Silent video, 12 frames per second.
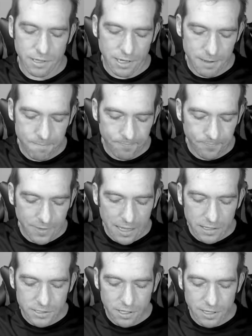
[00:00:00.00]
Okay,
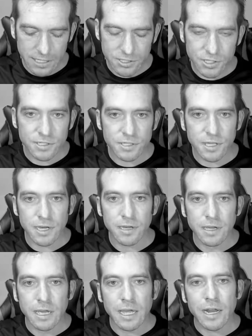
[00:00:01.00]
so that's just an
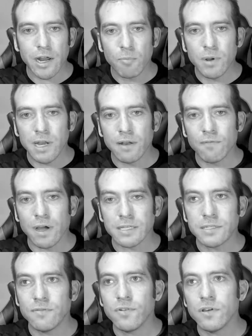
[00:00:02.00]
open
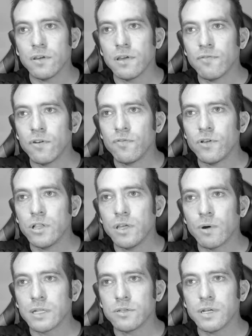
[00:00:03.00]
invite. If you feel
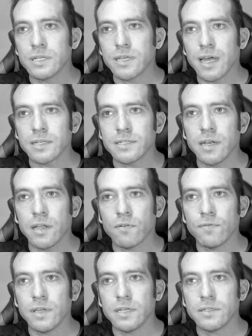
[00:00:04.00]
you want to discuss any
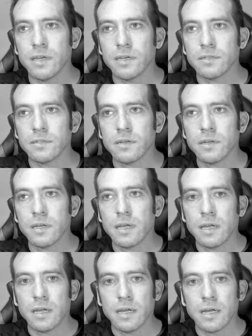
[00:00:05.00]
of these things,
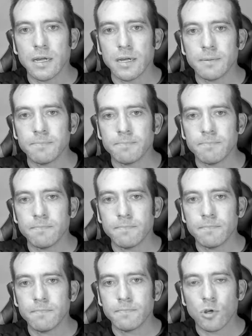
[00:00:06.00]

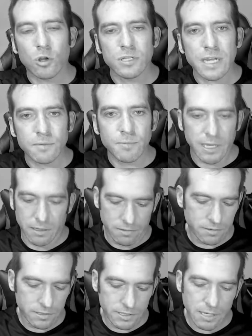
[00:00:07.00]
contact me.
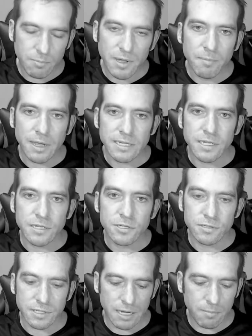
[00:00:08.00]
Send me a
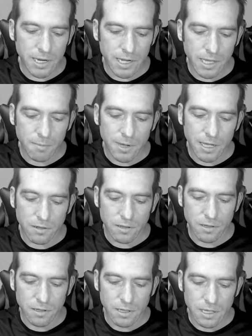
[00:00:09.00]
message. Send me an email.
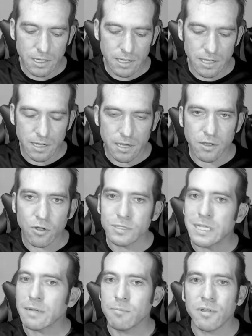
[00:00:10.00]

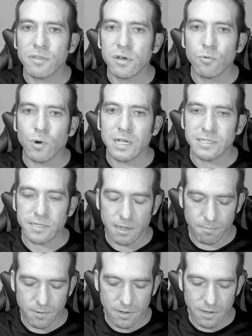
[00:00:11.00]
Contact me through WhatsApp.